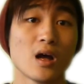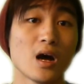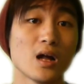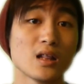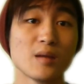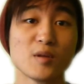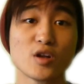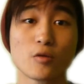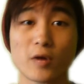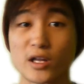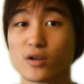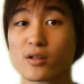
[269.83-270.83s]
Let me know
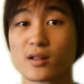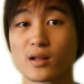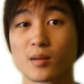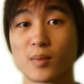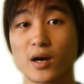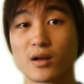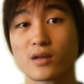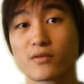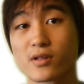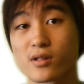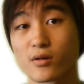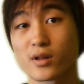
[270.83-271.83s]
what you think about
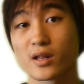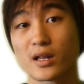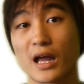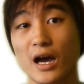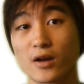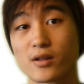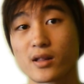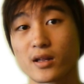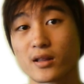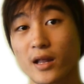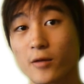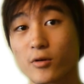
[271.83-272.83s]
Evosaurs and how you
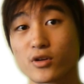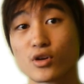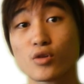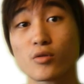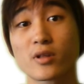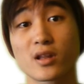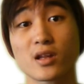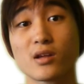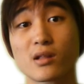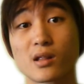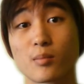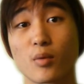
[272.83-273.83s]
think they would do with the new
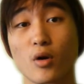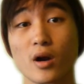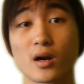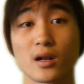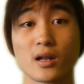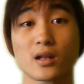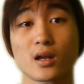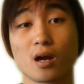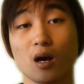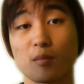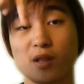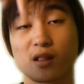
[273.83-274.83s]
support in the
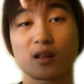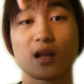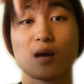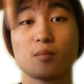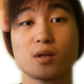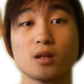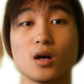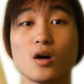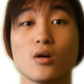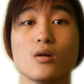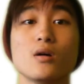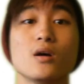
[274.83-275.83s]
comments down
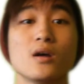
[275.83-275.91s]
below.